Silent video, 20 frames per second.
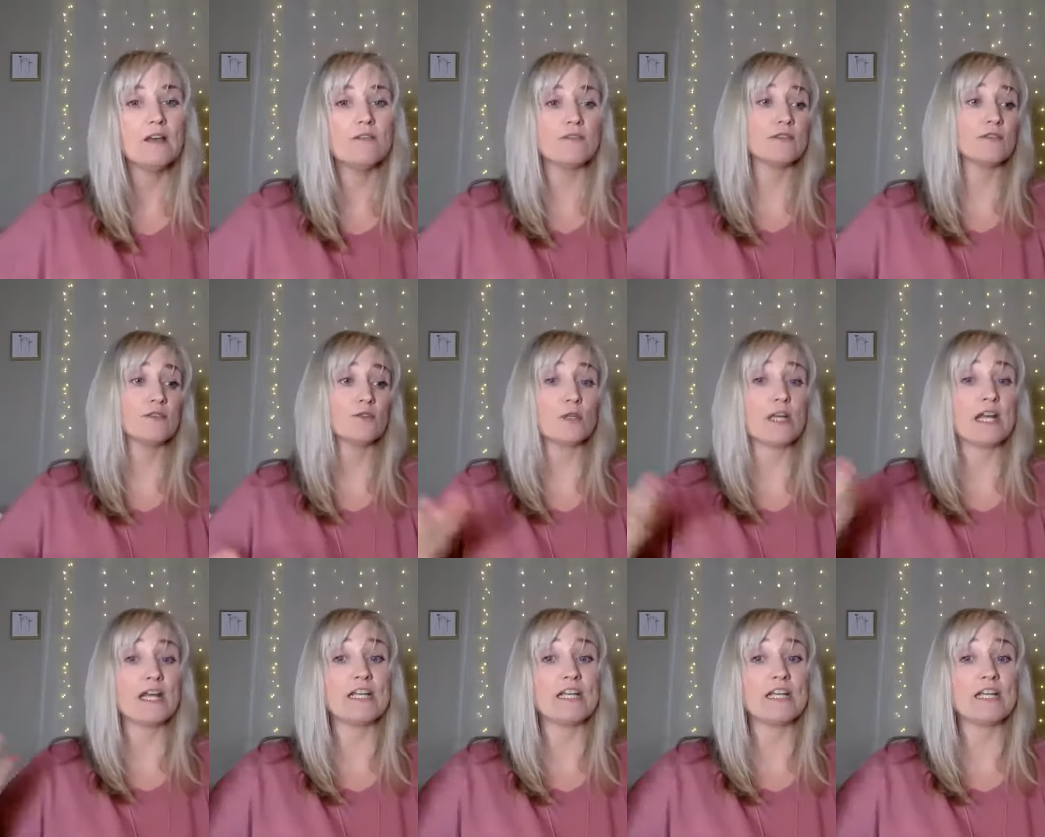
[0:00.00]
This is
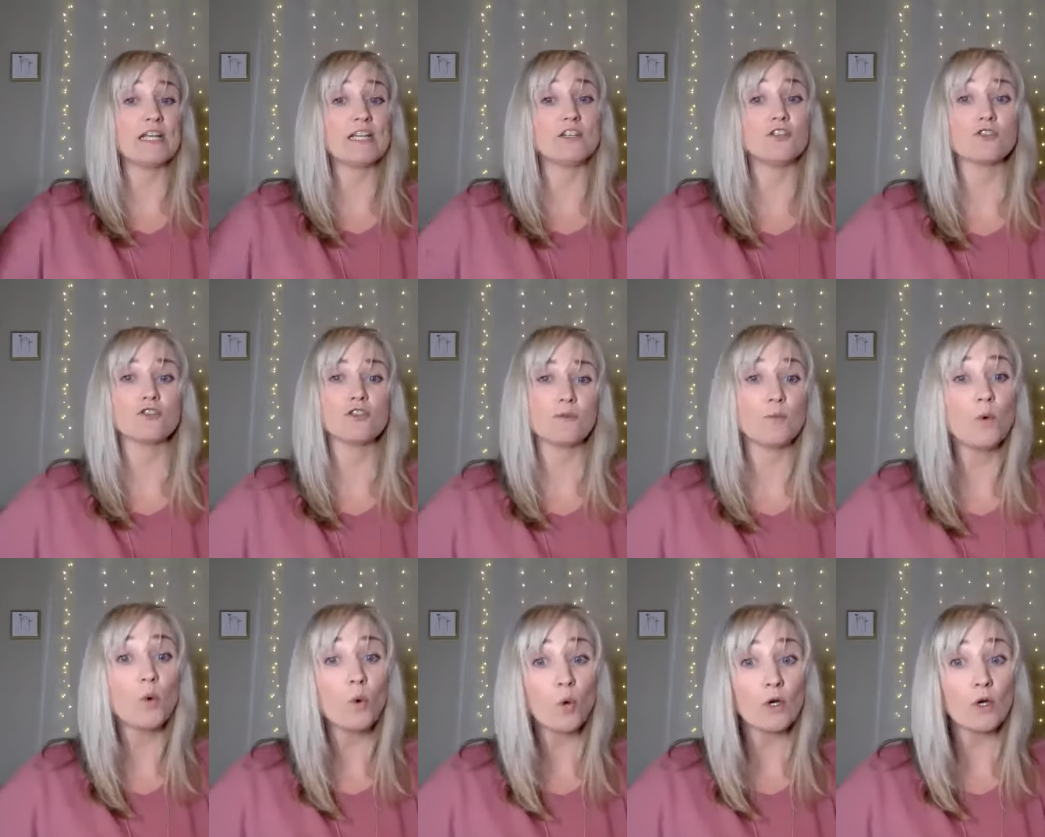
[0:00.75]
what I need your
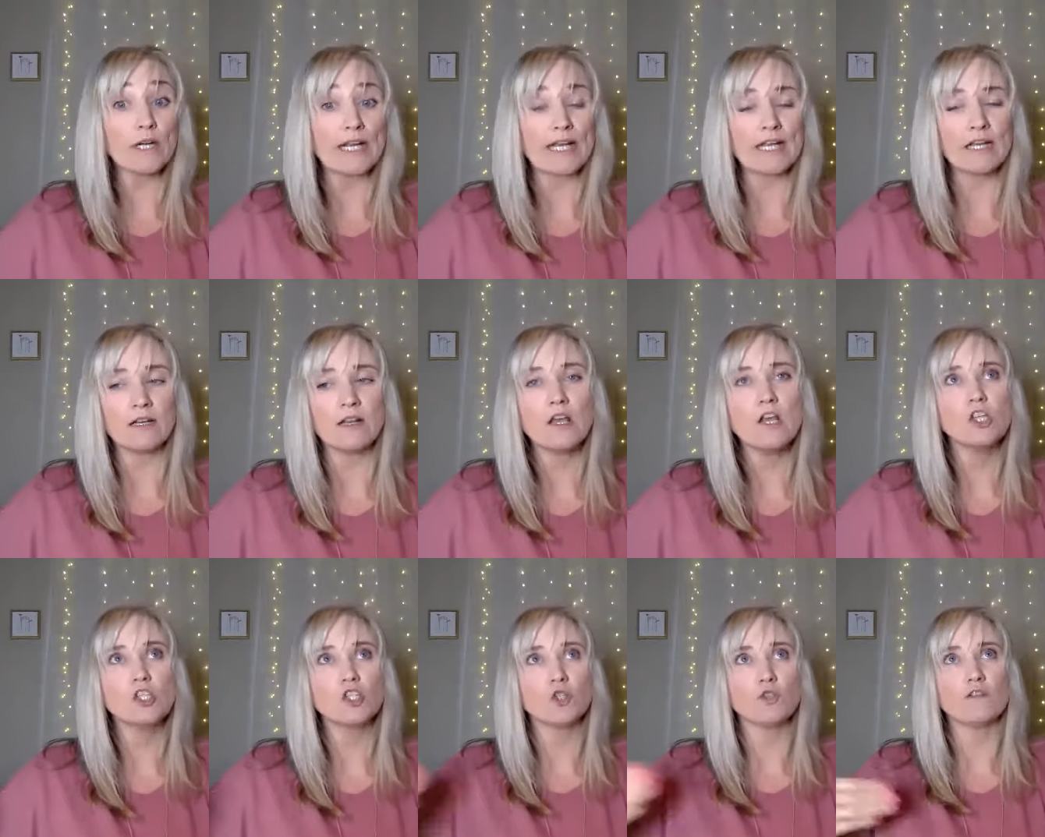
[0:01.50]
support in.
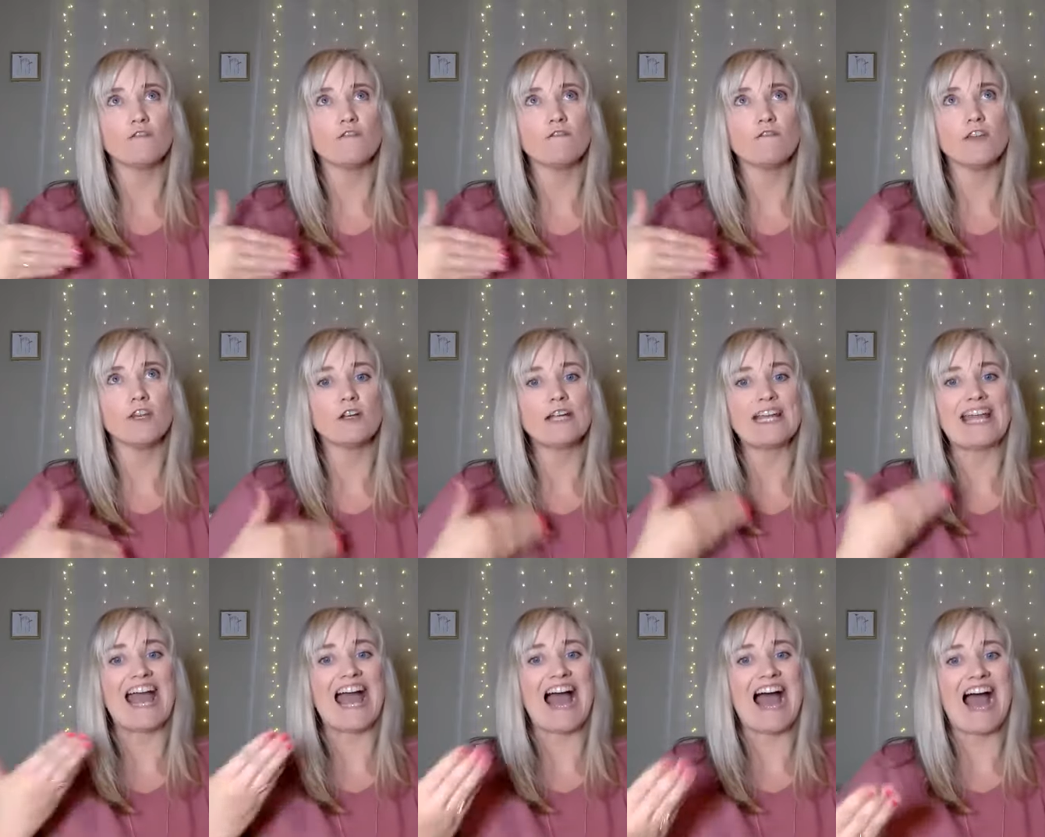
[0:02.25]
So the very
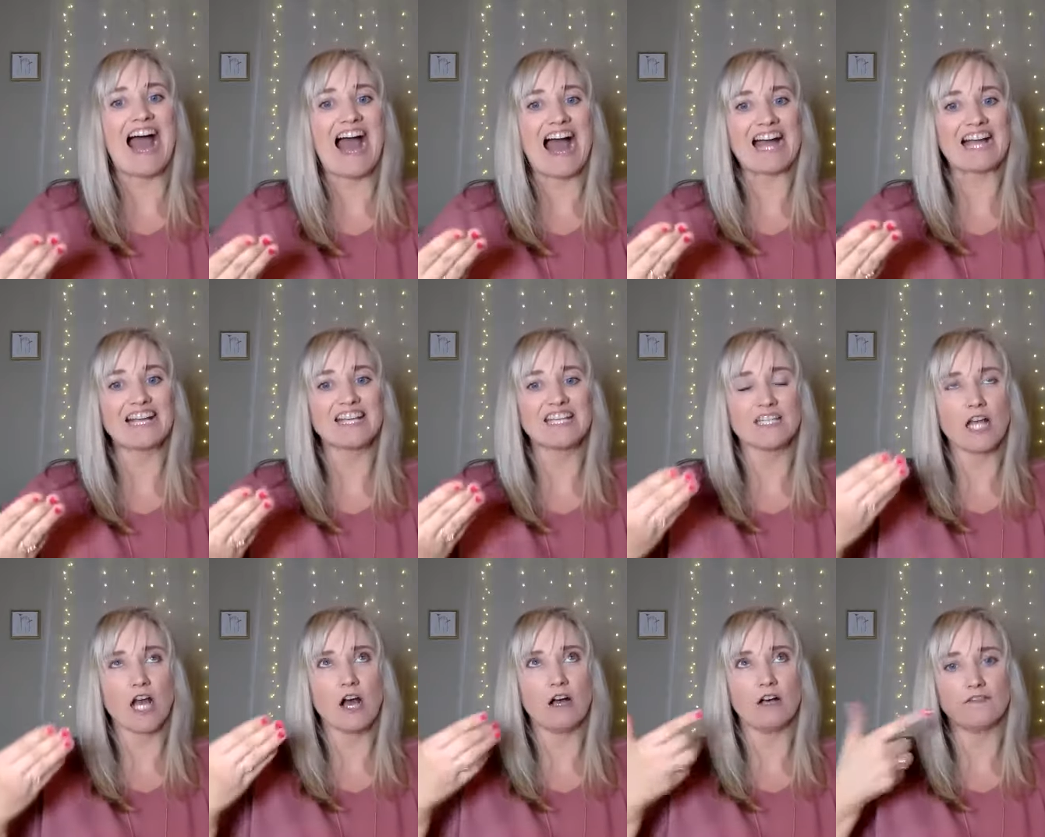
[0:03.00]
act
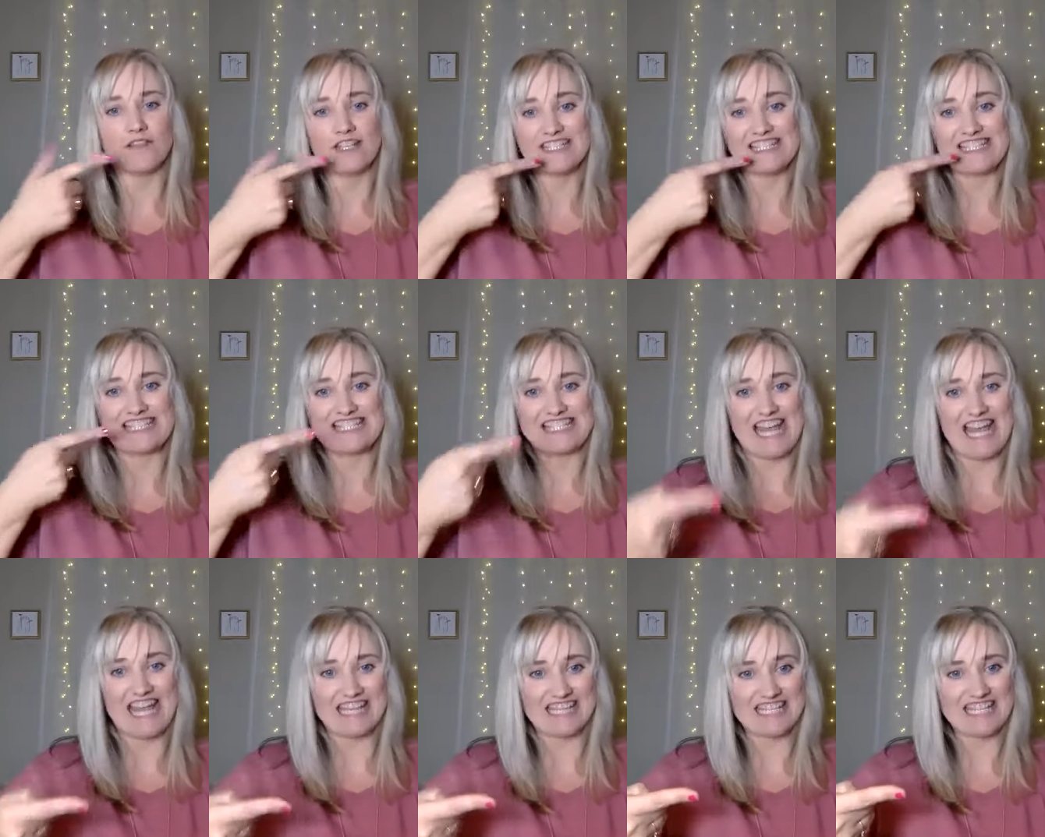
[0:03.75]
of
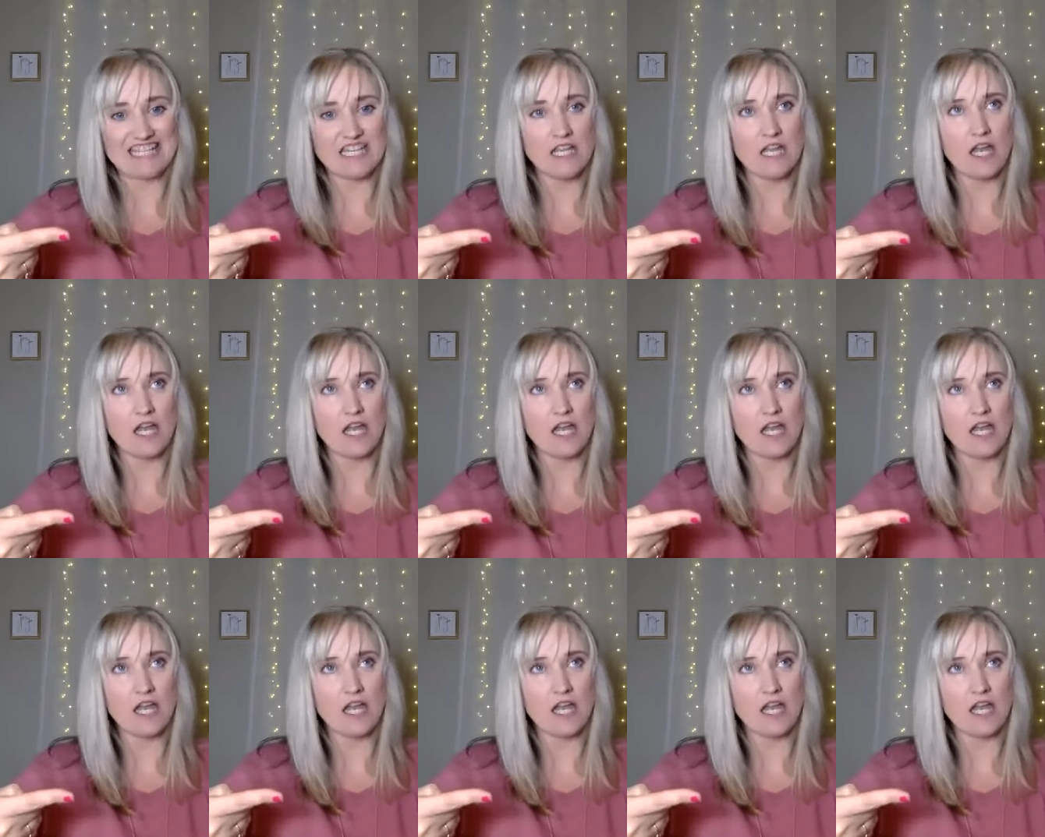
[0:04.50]
saying